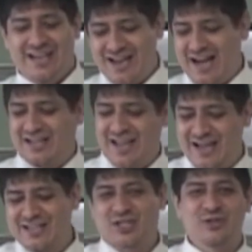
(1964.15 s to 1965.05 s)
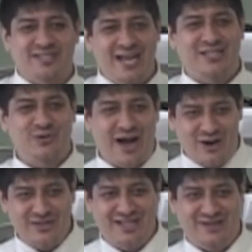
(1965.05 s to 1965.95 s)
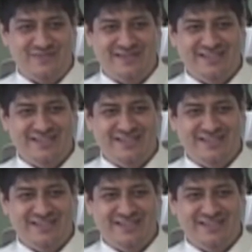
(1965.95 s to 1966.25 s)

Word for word: Nagaland and two states around them.